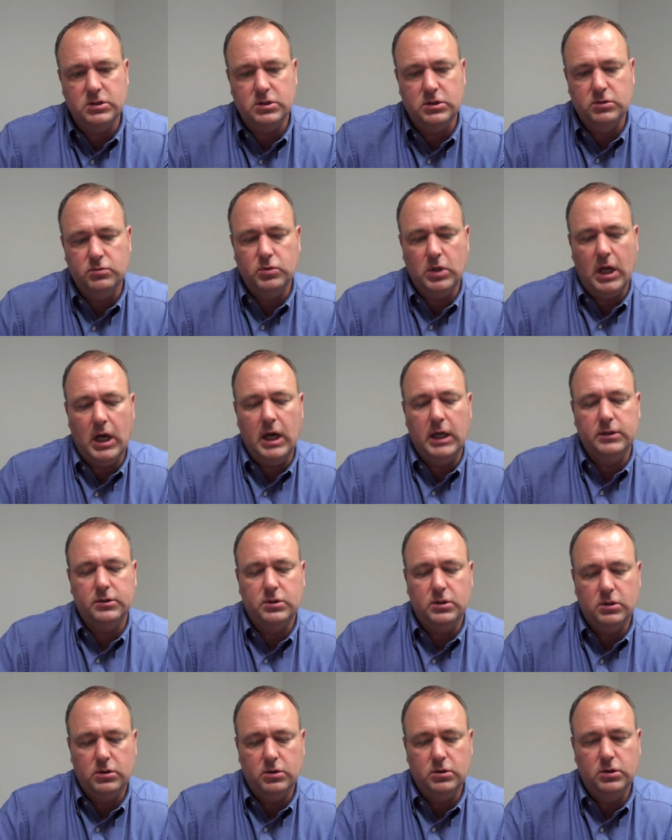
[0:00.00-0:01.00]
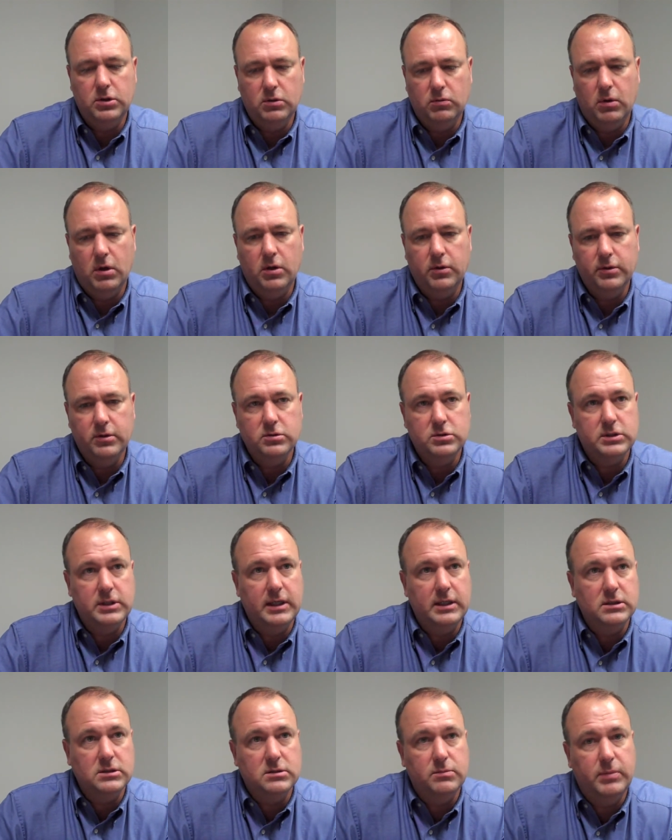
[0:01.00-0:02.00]
to not do all those
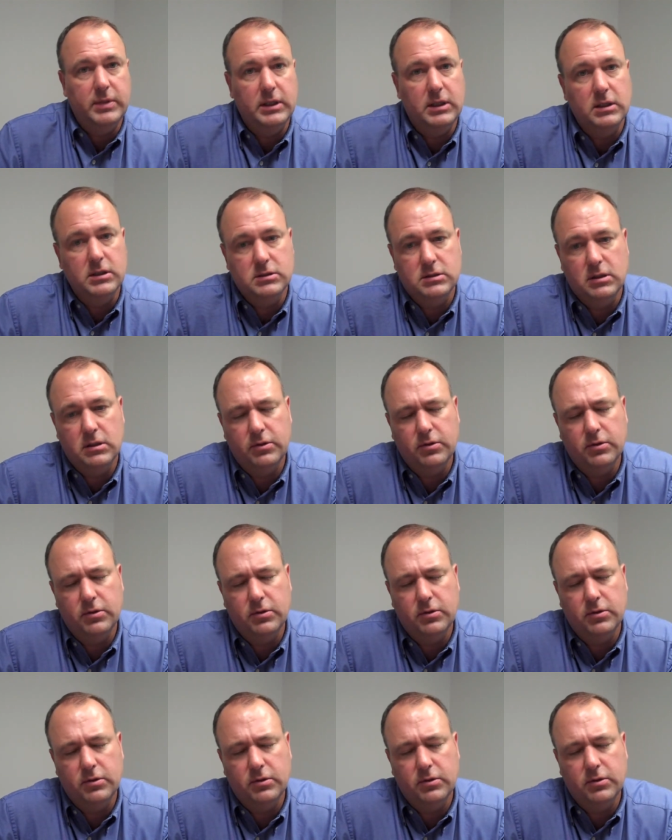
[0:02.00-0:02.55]
things because